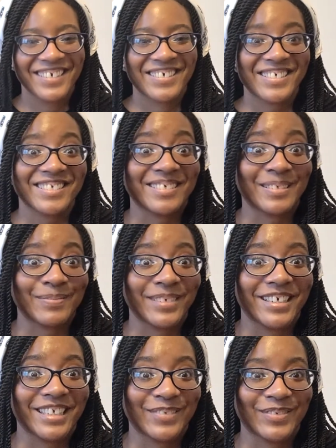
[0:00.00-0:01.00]
We're so
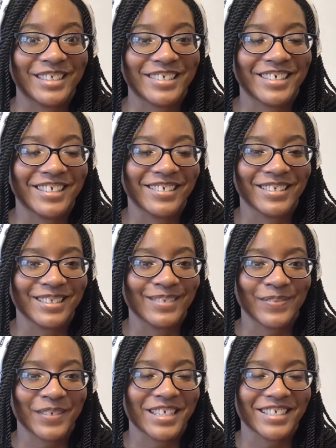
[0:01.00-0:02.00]
competitive with each other.
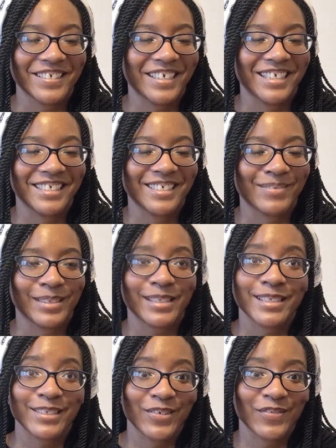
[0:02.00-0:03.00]
It's crazy. It
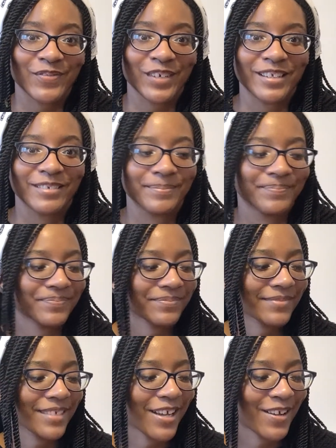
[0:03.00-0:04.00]
was so fun.
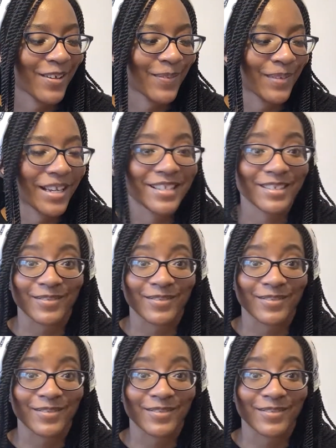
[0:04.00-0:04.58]
He's